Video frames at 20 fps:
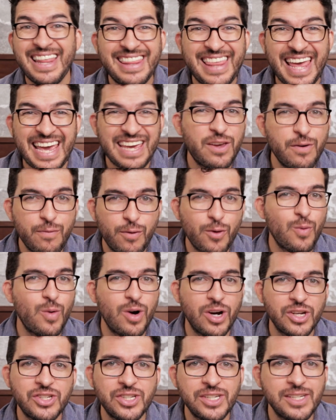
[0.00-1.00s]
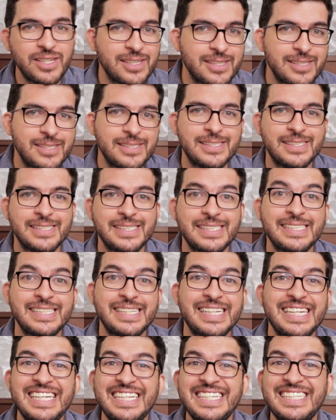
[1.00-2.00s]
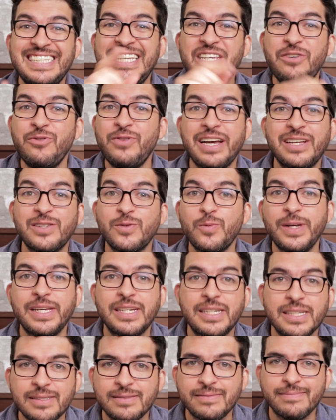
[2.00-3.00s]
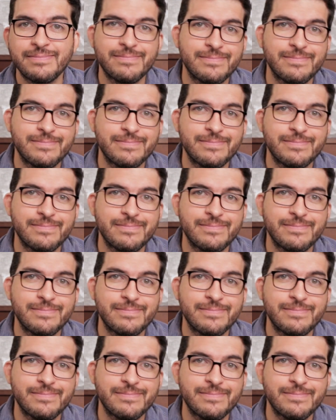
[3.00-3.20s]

Thank you for watching. See you next week.